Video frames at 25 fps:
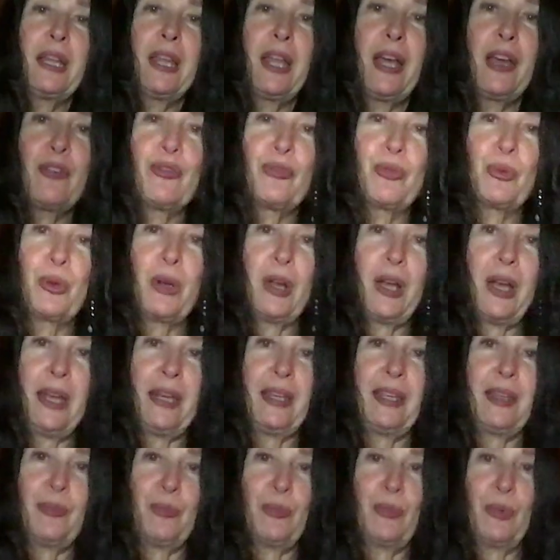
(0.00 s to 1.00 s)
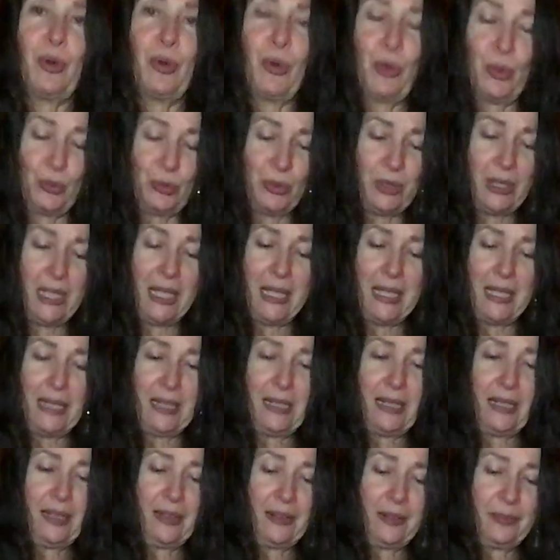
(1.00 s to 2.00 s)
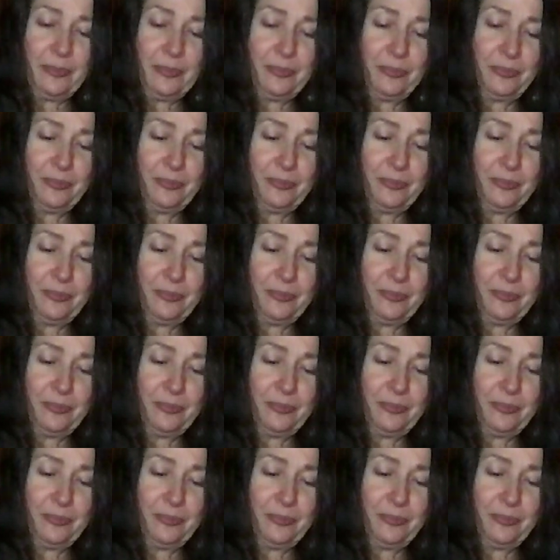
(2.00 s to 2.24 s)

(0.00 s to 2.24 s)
life where I am only eating